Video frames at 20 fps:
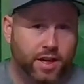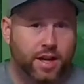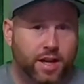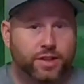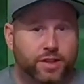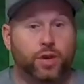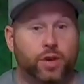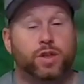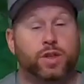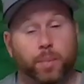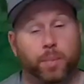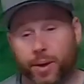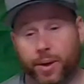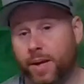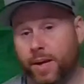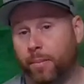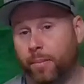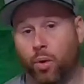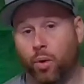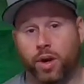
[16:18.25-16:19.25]
So it's pretty
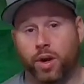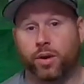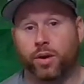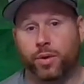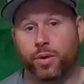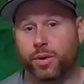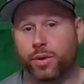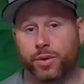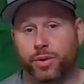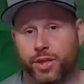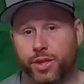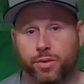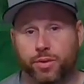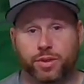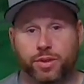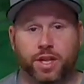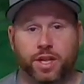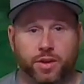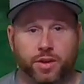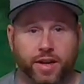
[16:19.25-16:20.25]
important who you
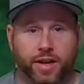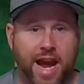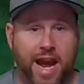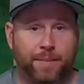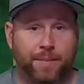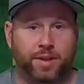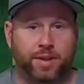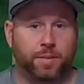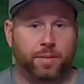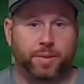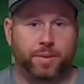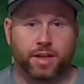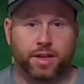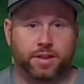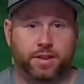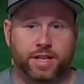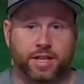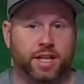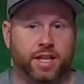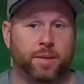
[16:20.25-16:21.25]
choose in your captain
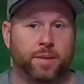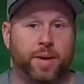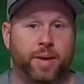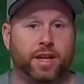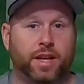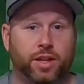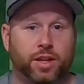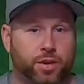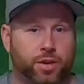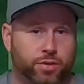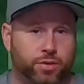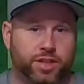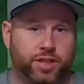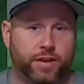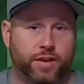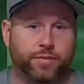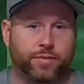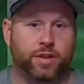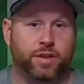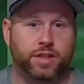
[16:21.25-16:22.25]
because it can make a huge
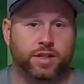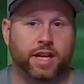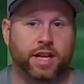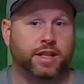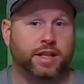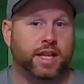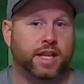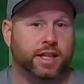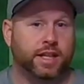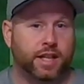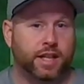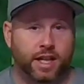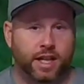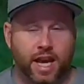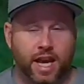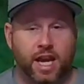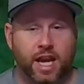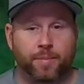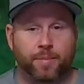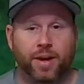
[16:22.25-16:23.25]
difference at the end of the
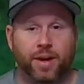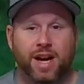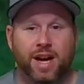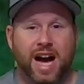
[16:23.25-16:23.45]
game.